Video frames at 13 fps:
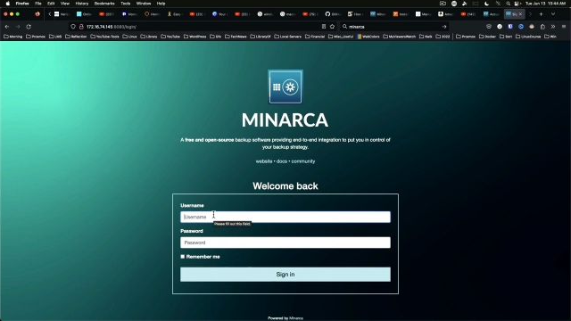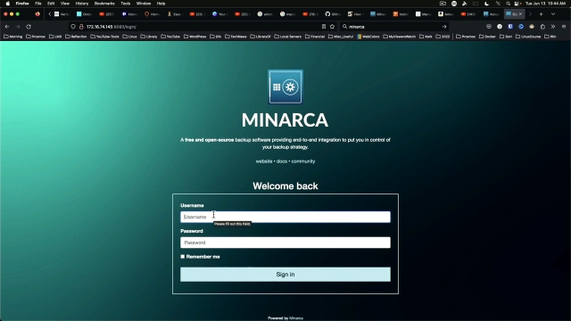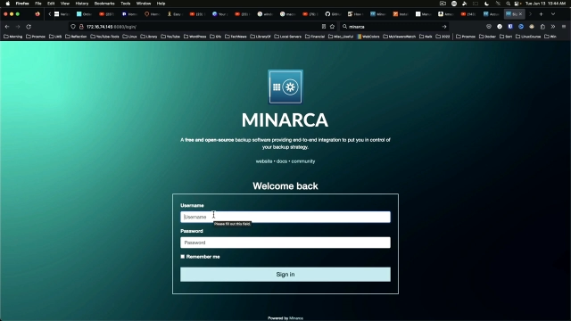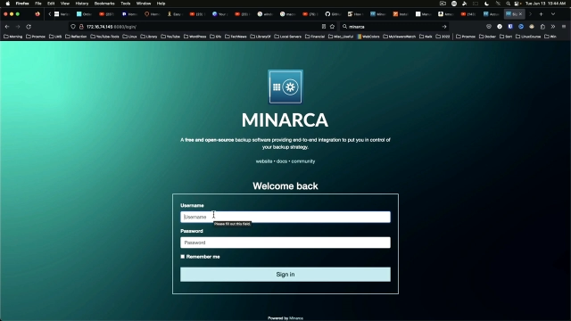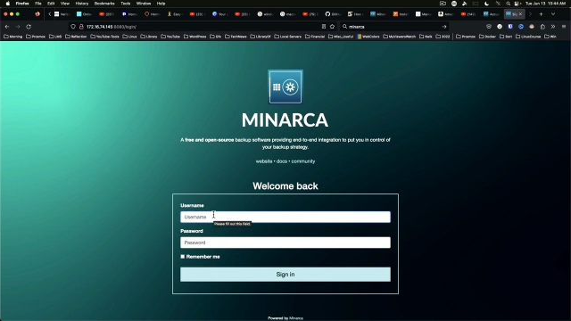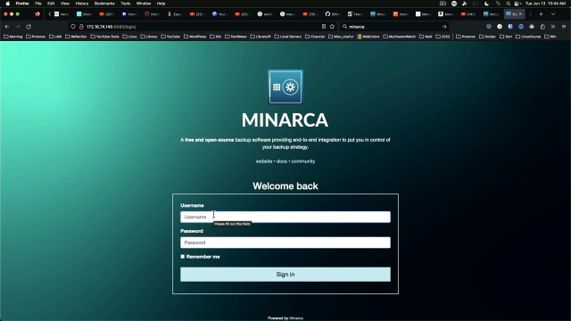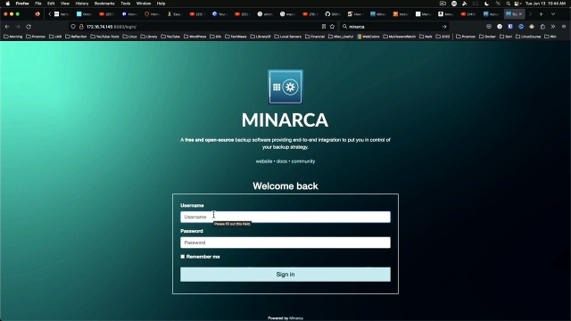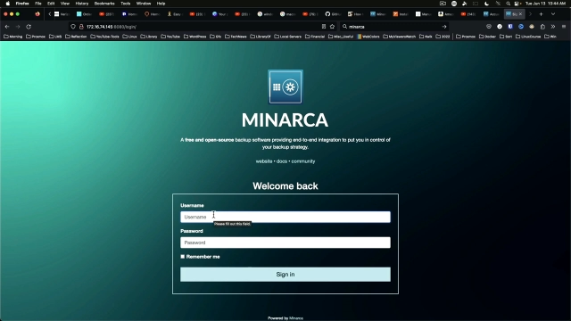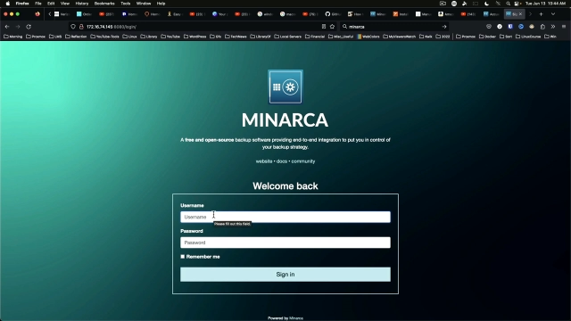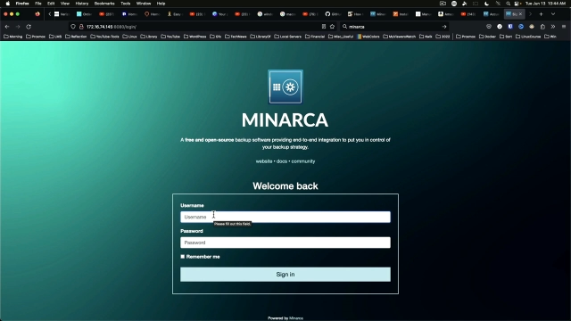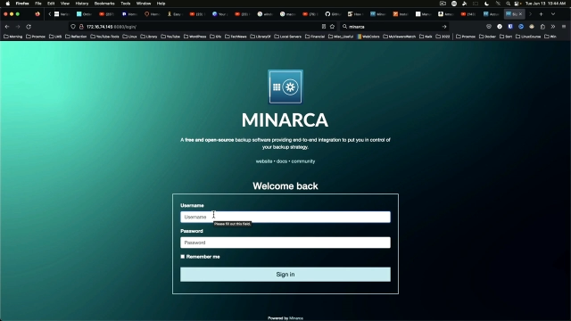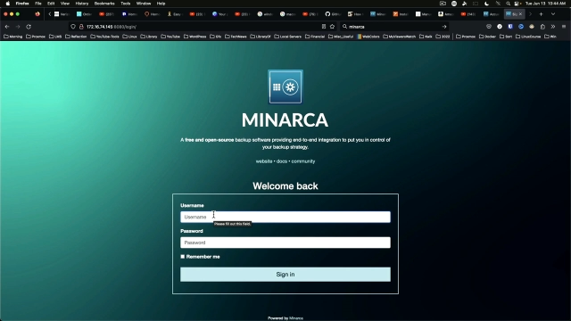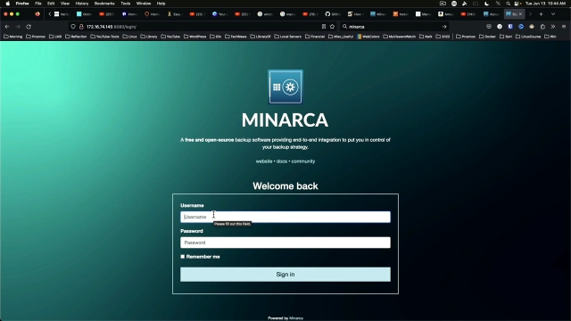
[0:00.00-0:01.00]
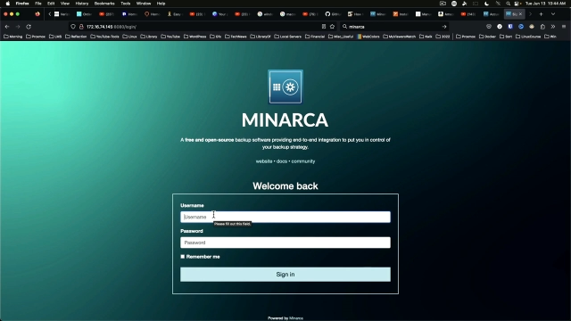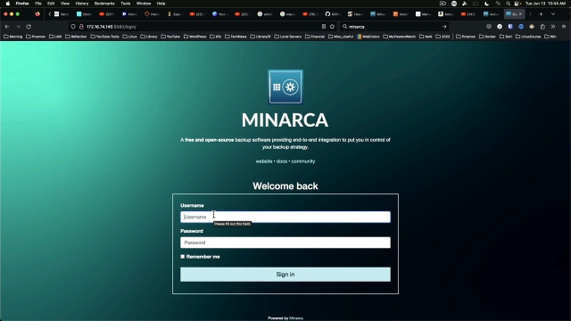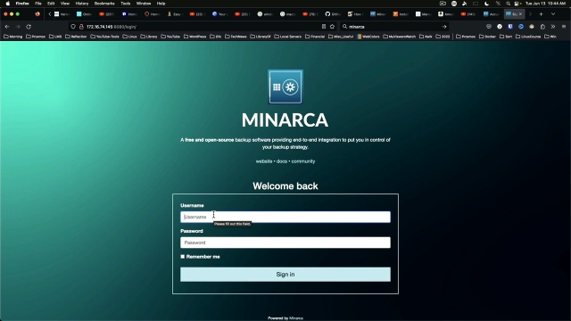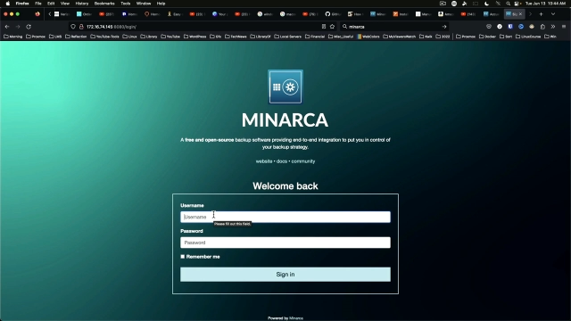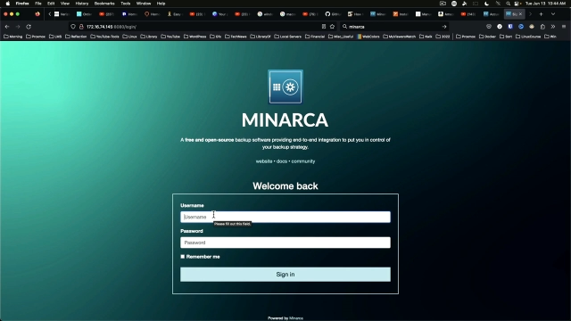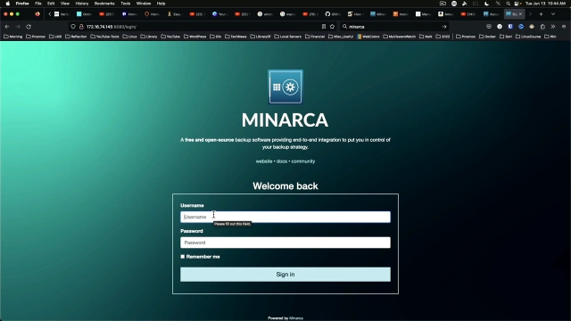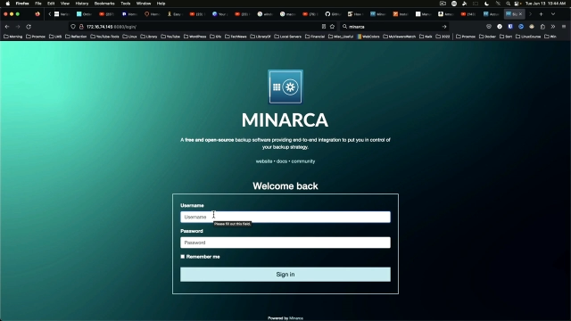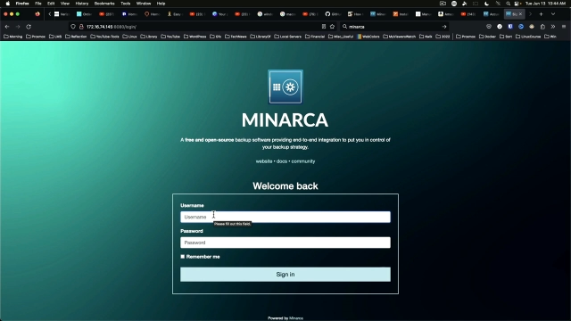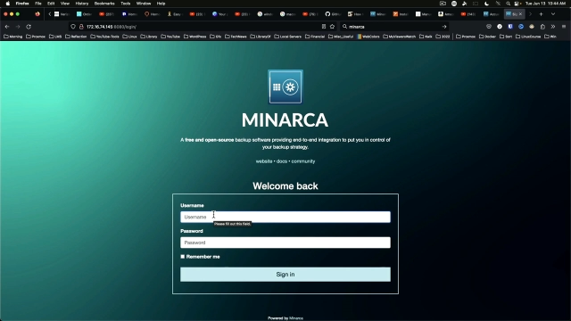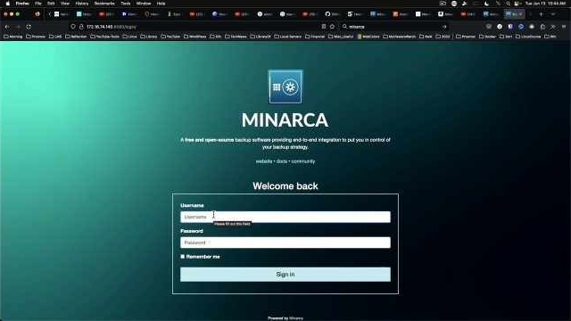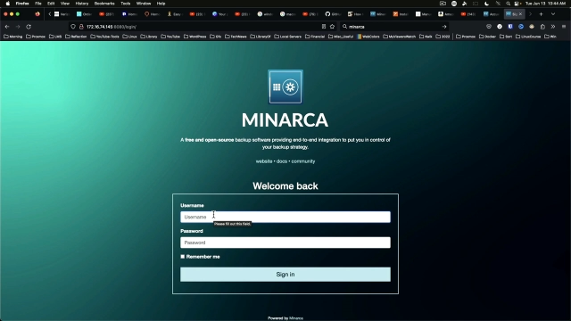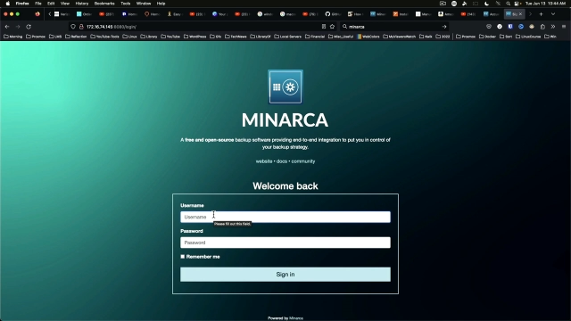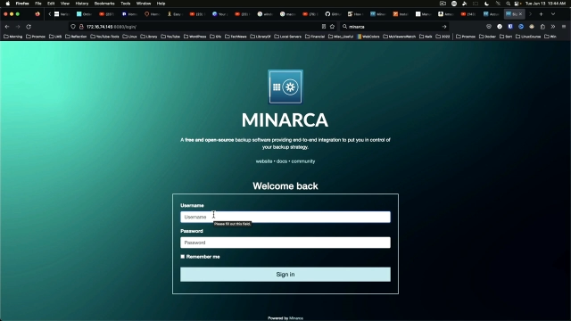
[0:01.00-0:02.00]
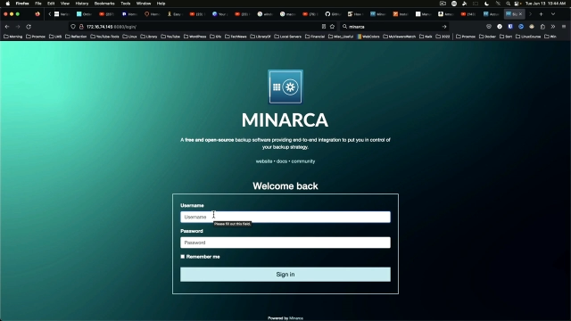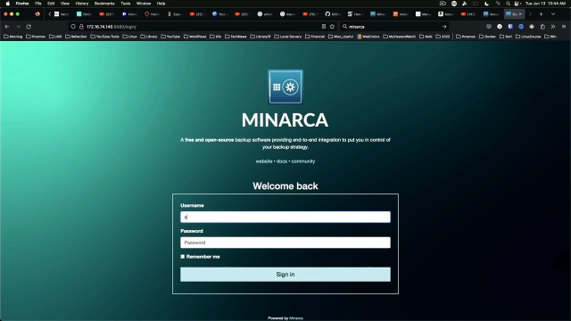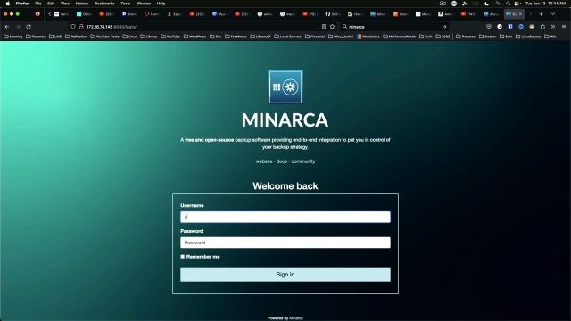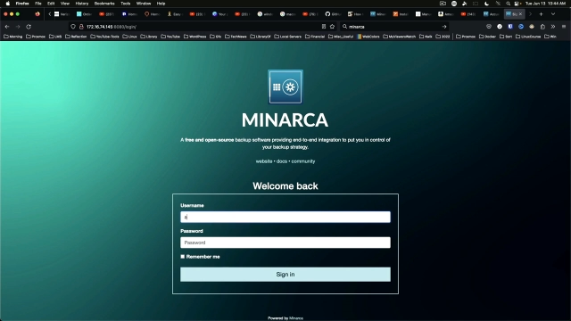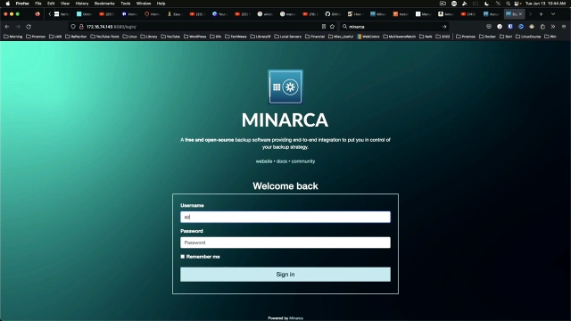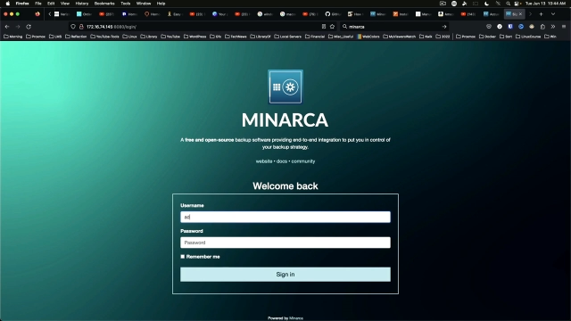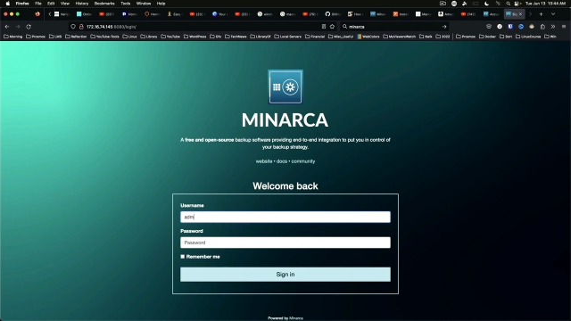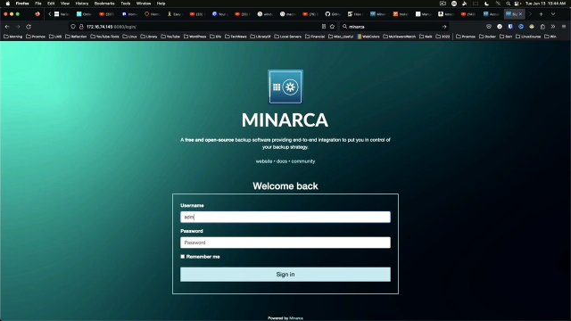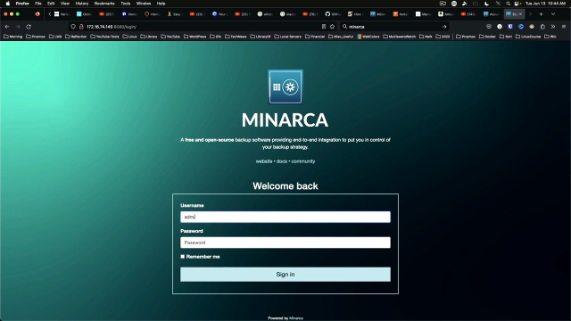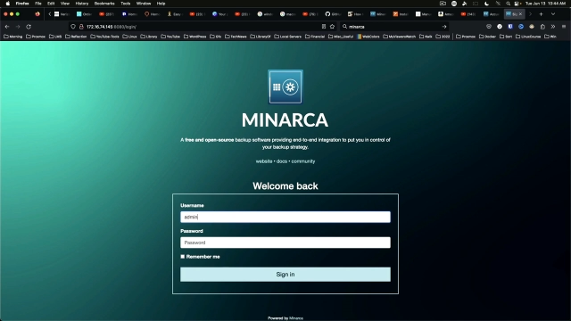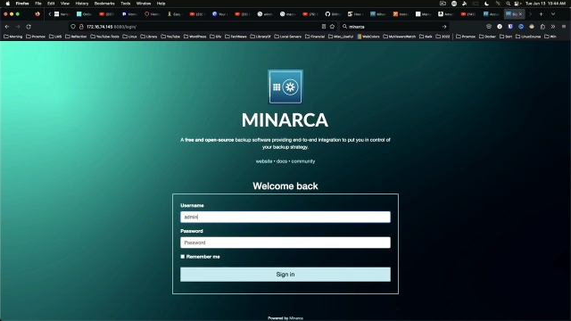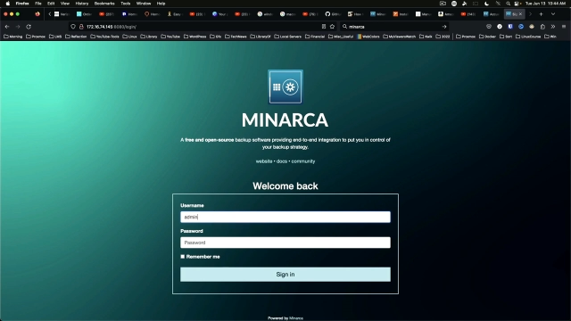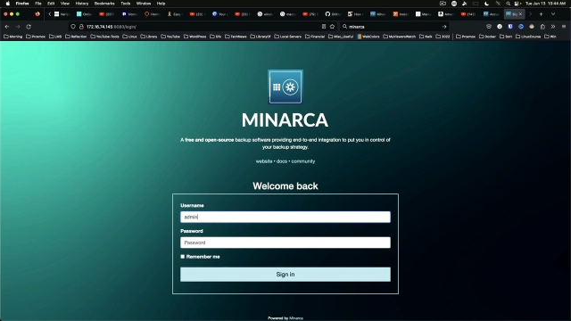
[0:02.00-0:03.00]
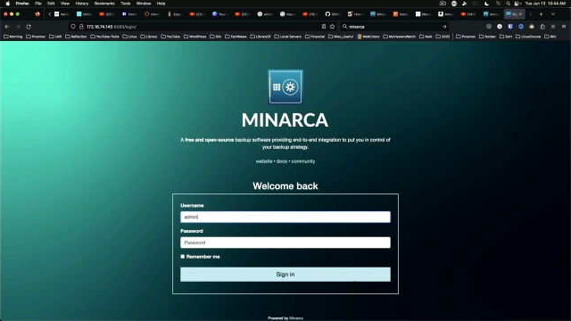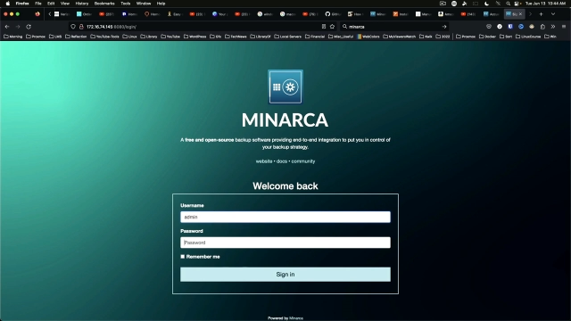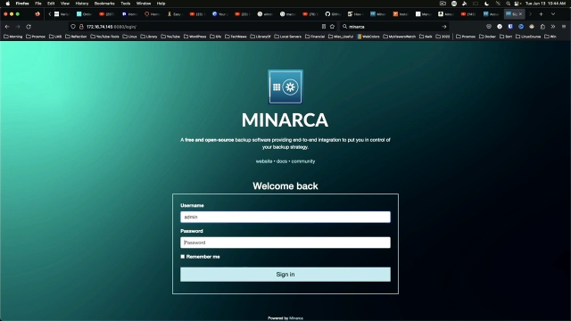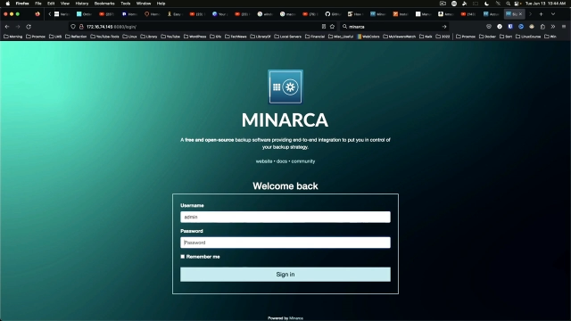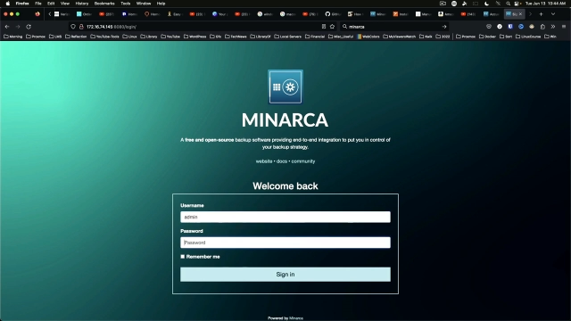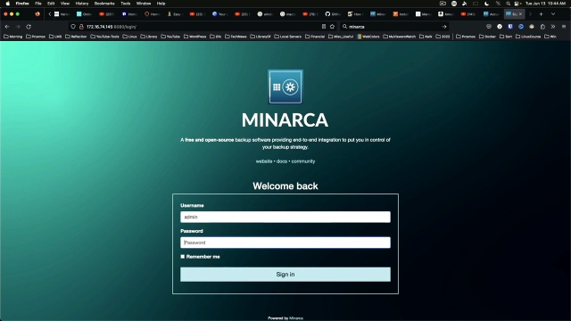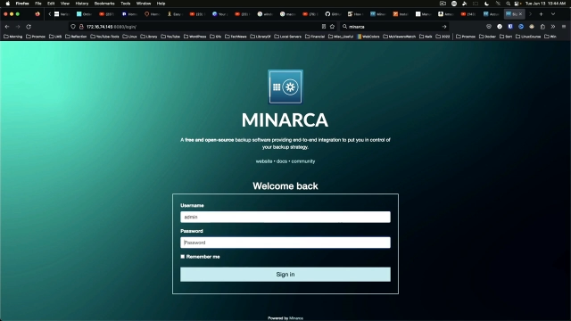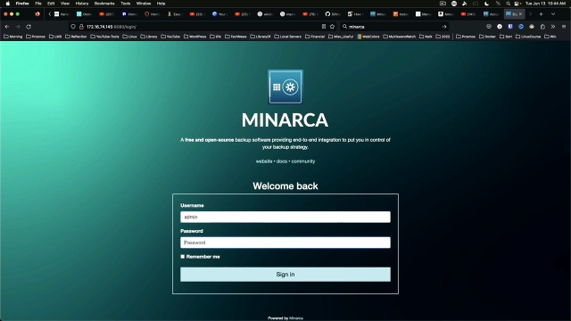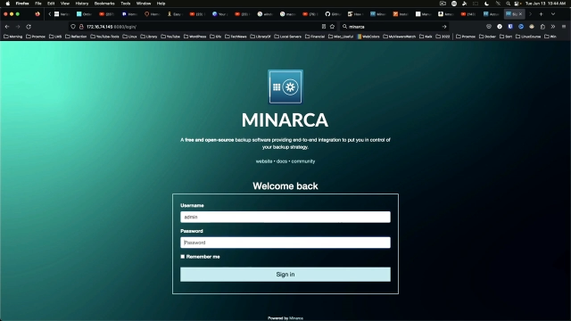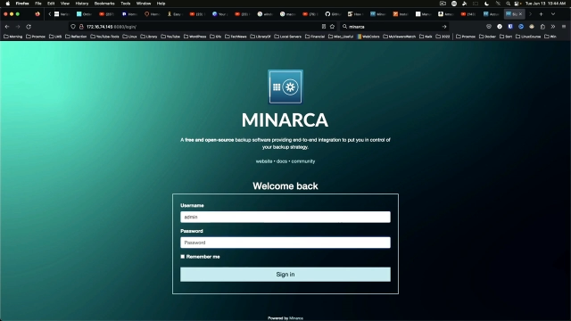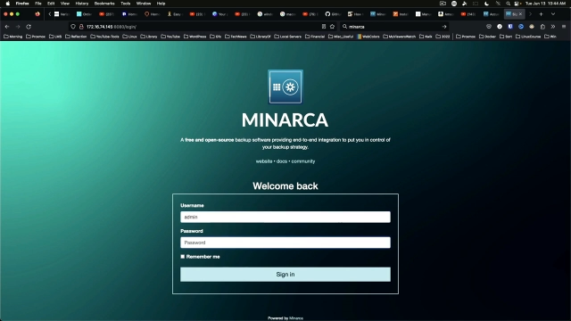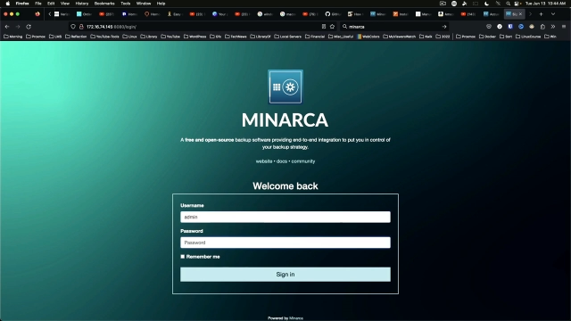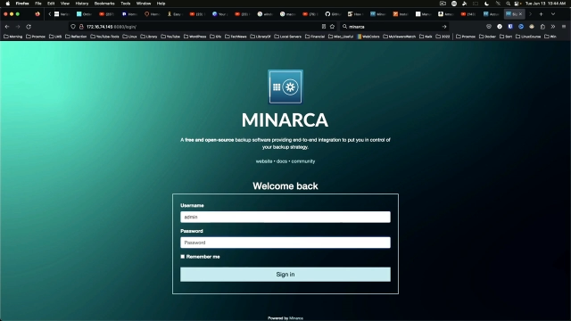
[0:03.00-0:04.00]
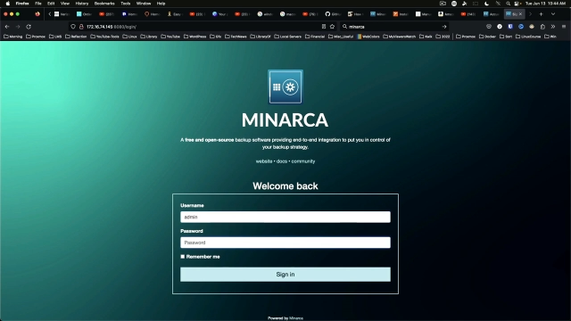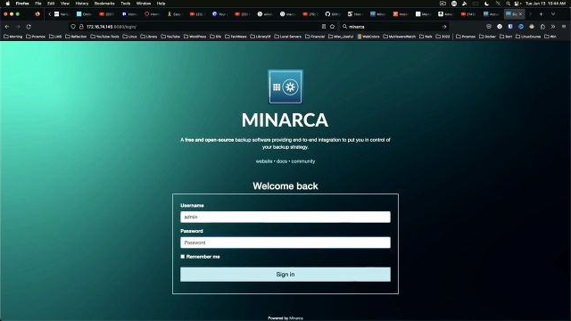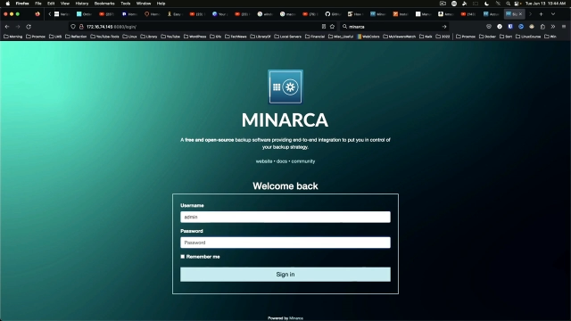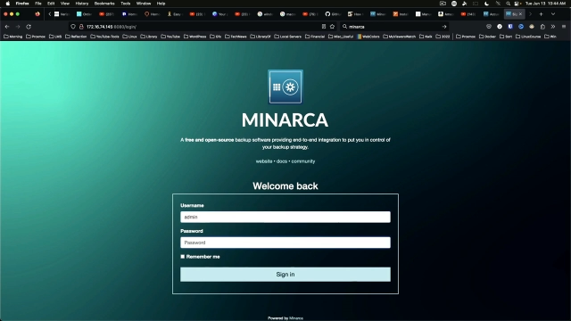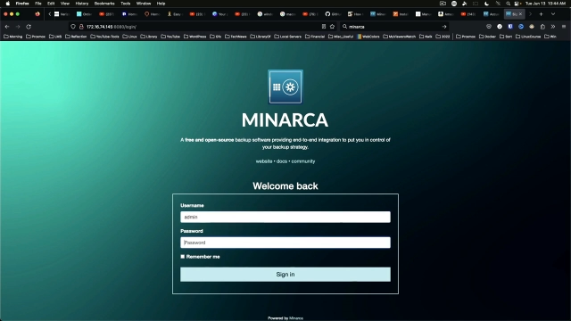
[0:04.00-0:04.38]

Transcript: (no speaker visible)